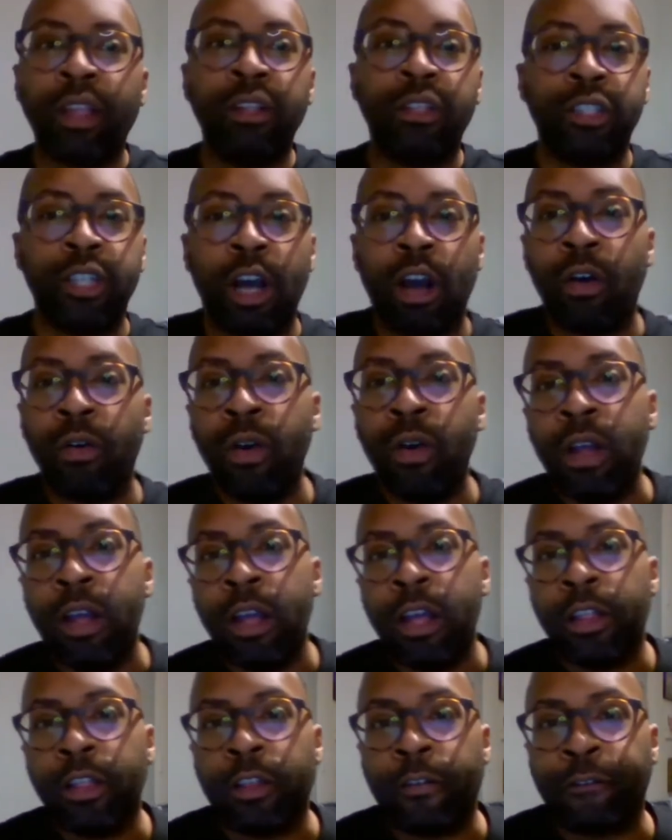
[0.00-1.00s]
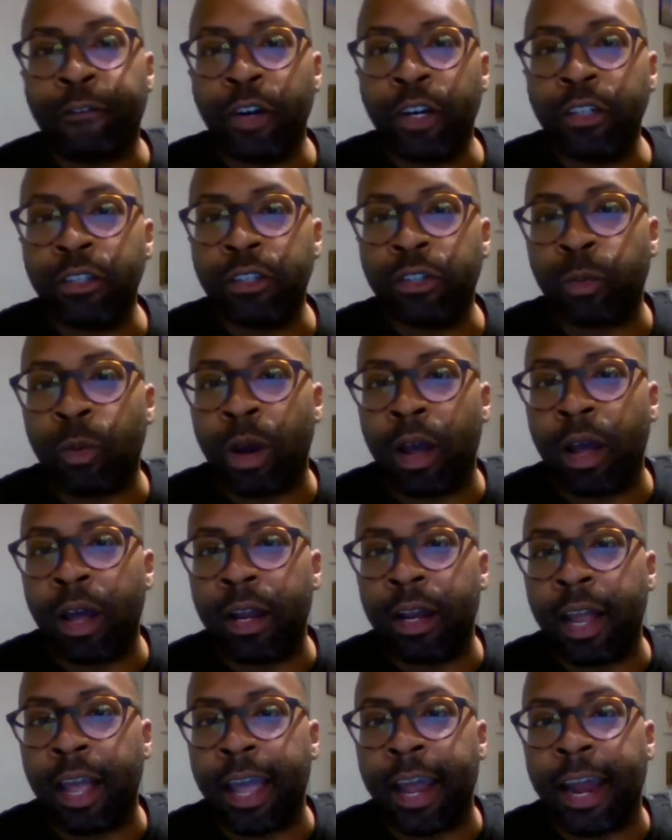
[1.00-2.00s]
So the first
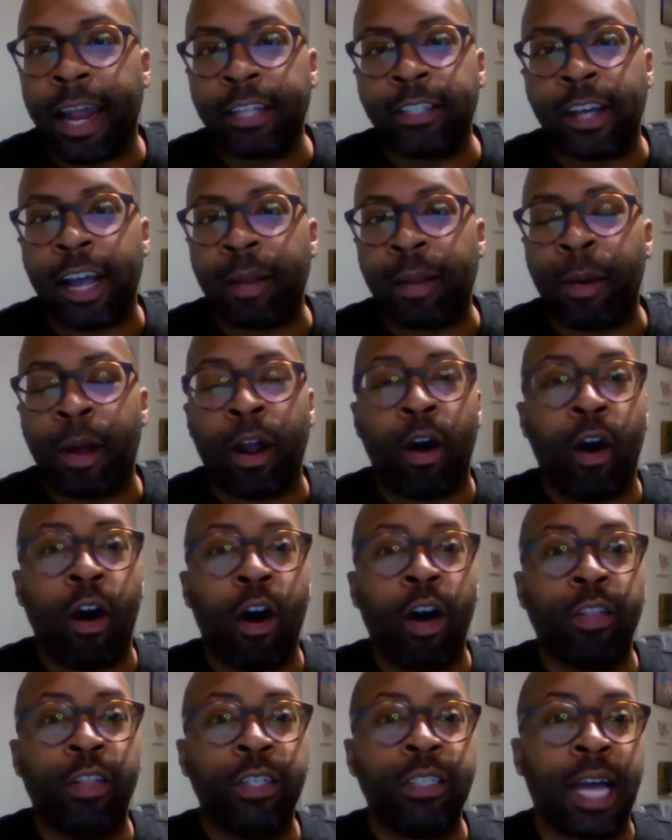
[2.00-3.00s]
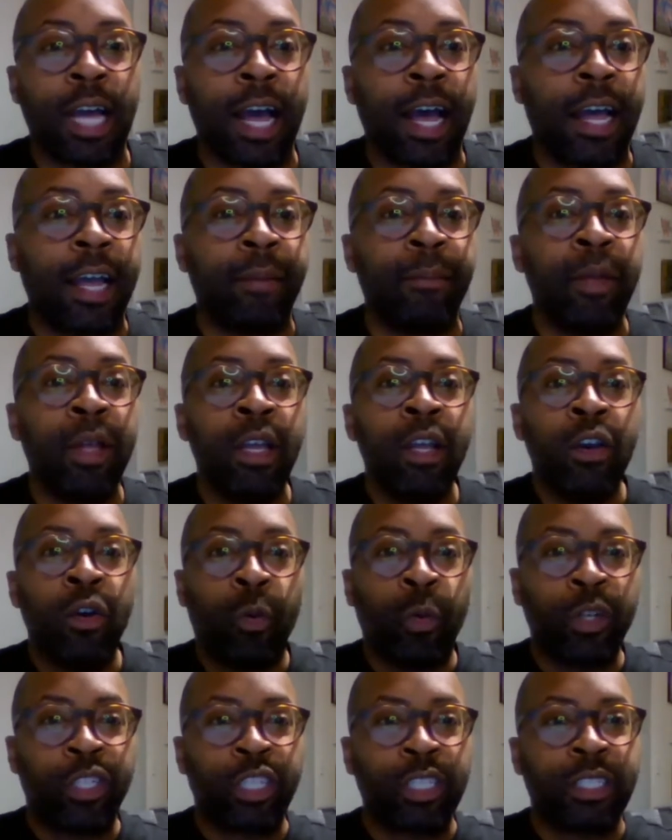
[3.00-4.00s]
one, and I talk about it all the time,
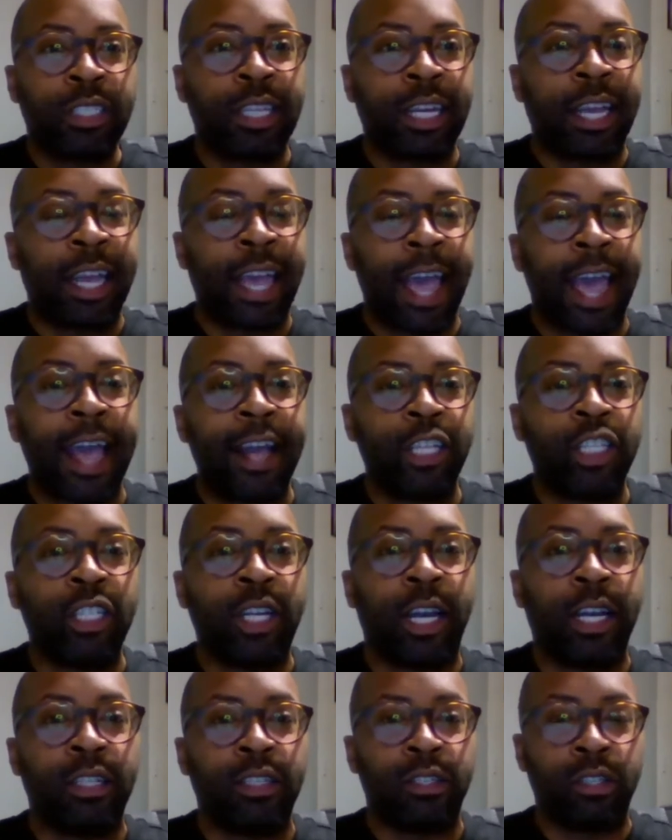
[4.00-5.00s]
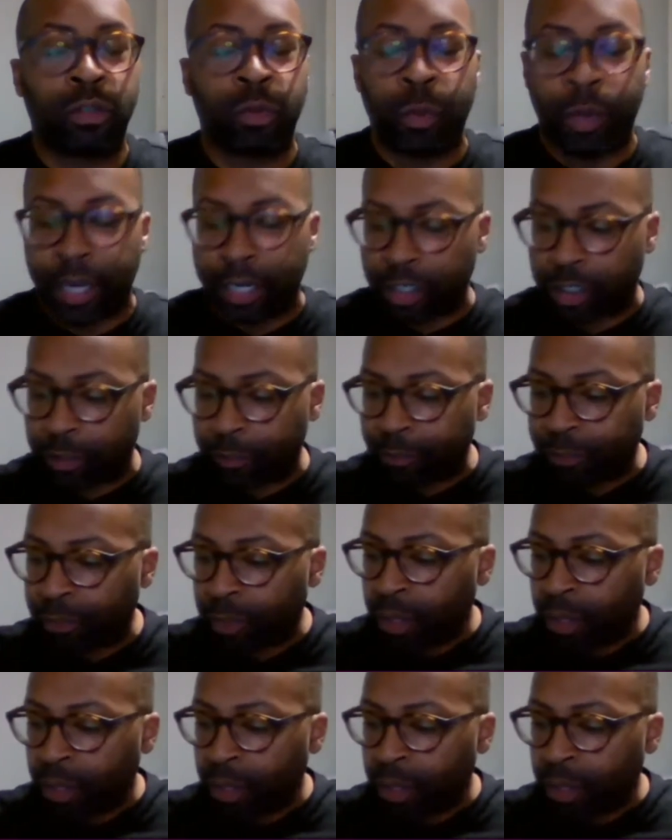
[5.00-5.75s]
which is the catch and switch.